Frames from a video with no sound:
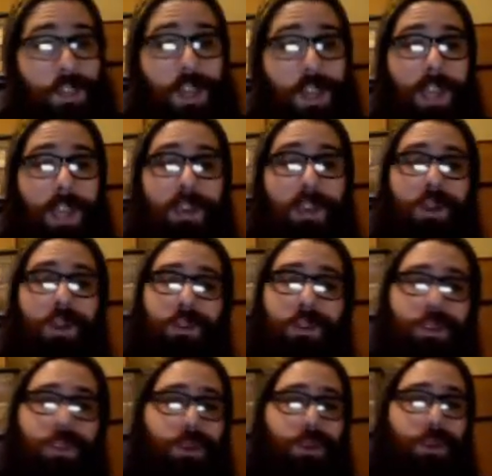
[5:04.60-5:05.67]
thank you
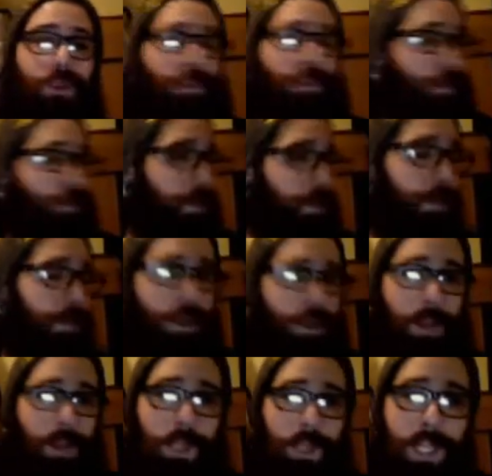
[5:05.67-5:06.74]
to a few people
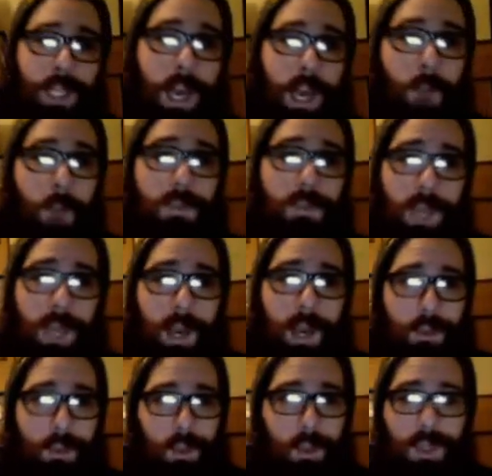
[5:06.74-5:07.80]
that really helped me
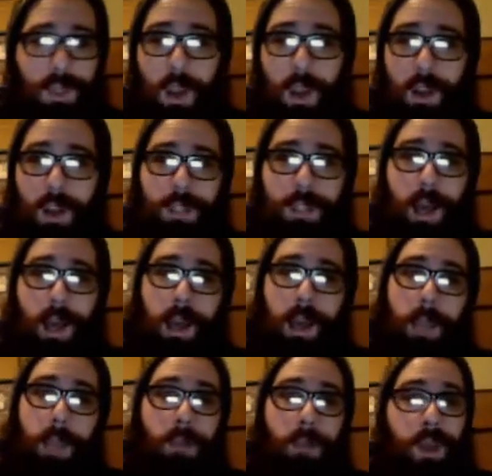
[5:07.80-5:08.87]
out through this hard
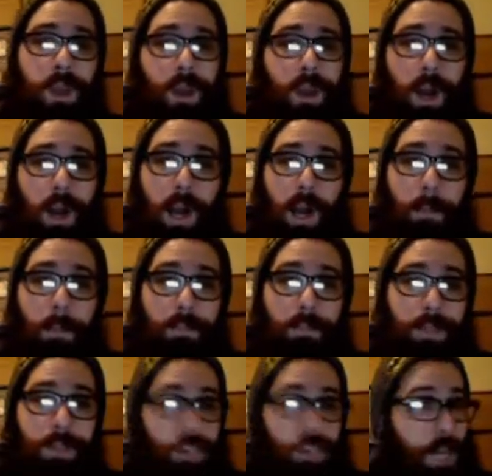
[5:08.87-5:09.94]
time.
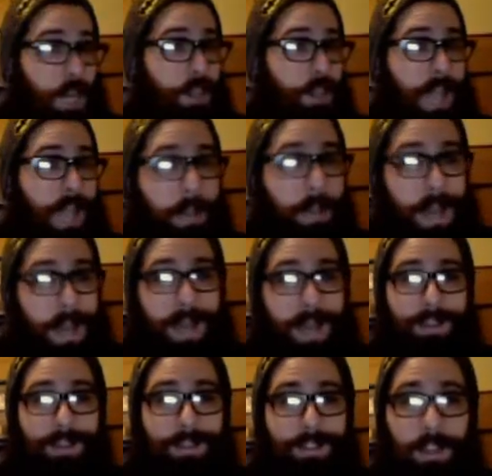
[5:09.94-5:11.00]
Generally, I'm
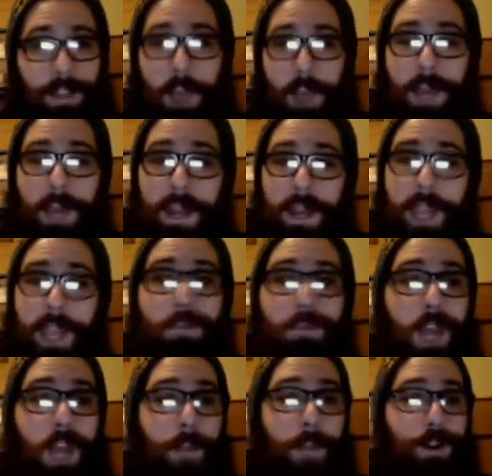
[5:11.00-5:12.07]
not a name
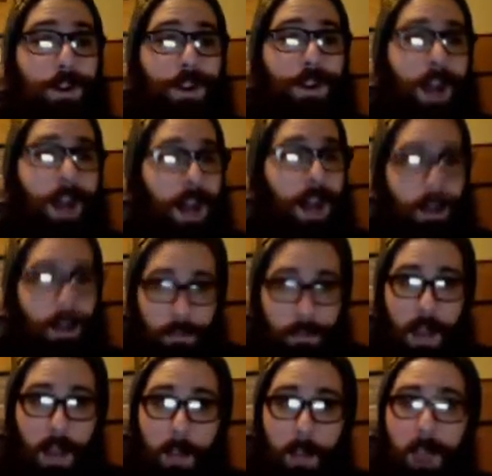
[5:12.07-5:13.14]
dropper on
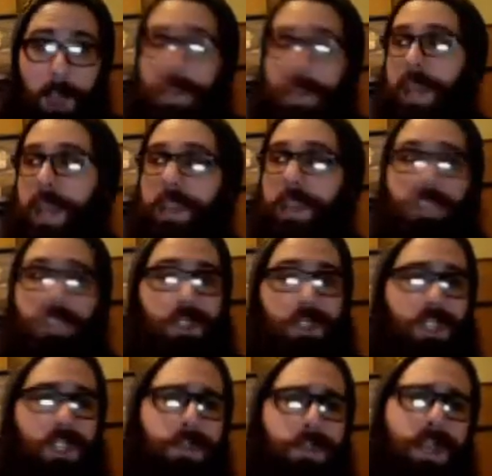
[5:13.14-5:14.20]
my page
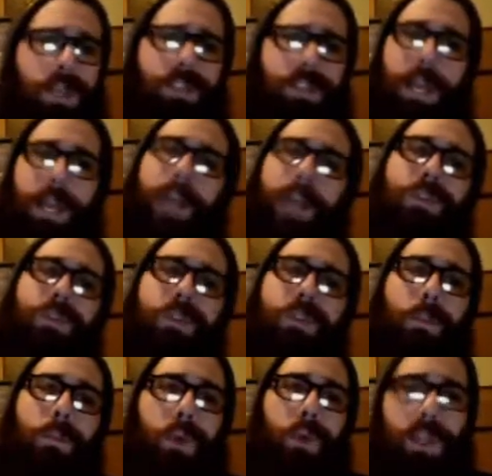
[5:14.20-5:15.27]
just because I don't see
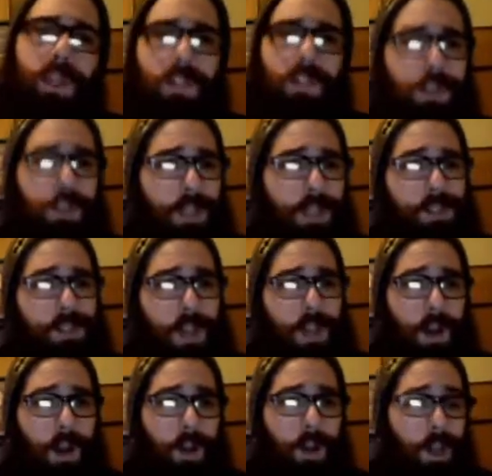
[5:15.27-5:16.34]
a point in doing
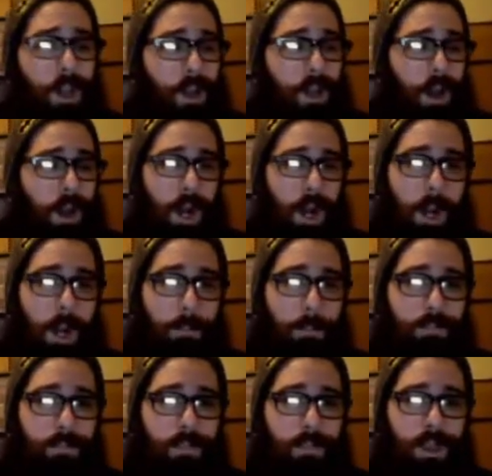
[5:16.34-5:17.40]
so.
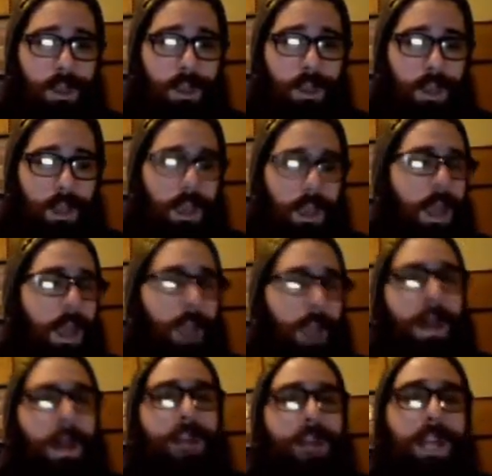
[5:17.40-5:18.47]
And I'm
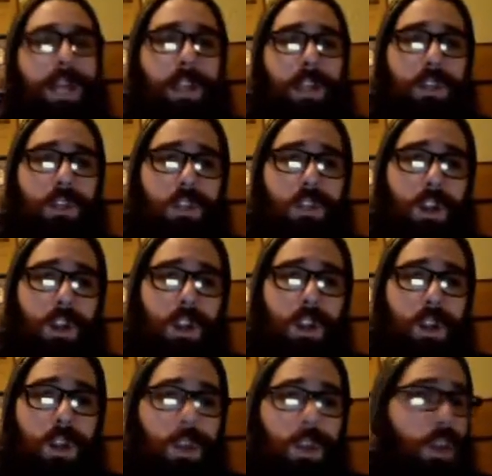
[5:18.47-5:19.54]
not entirely
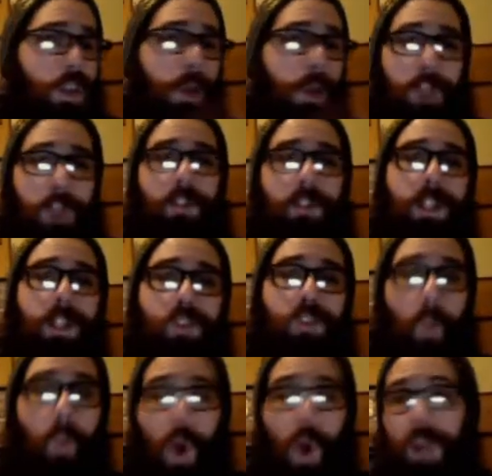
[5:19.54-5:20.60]
sure, my friends
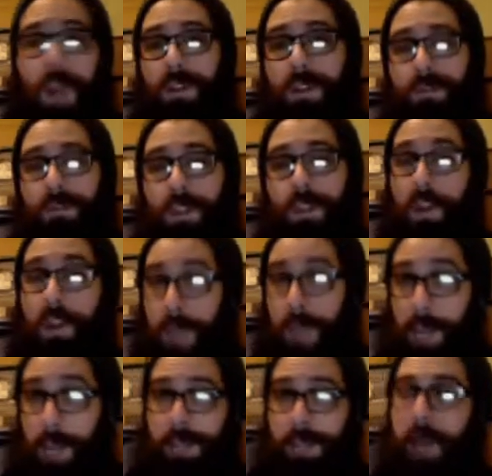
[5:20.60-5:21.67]
want their
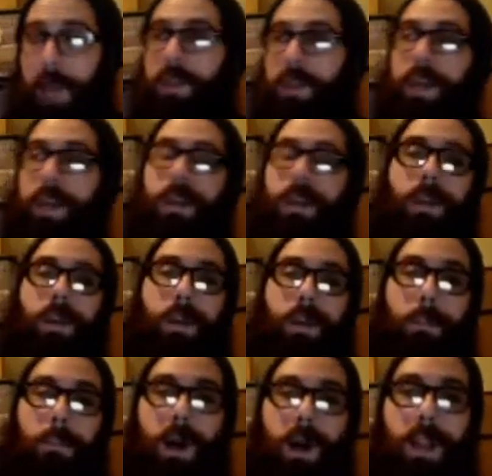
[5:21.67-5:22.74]
names out there,
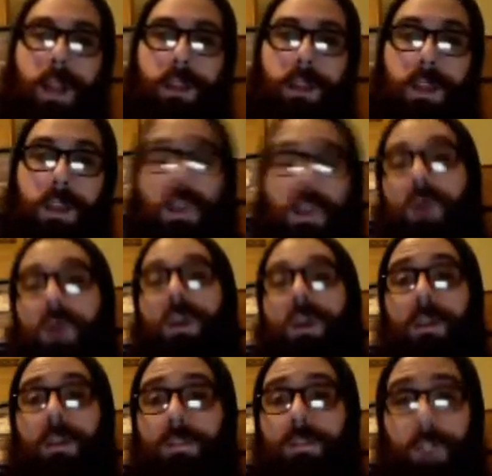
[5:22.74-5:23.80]
but
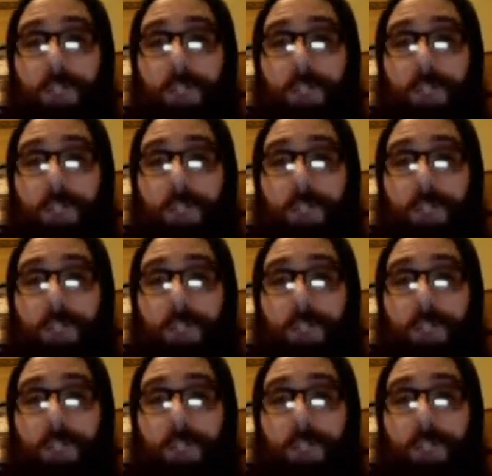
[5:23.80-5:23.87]
if